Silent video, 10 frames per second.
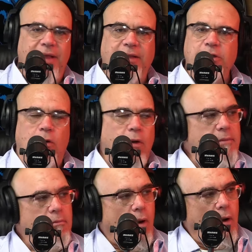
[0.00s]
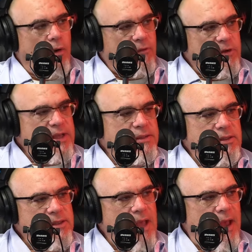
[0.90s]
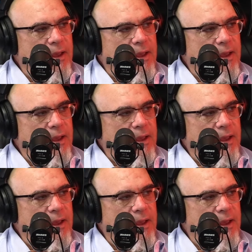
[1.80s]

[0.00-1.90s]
And that's a great bar for Texas Tech.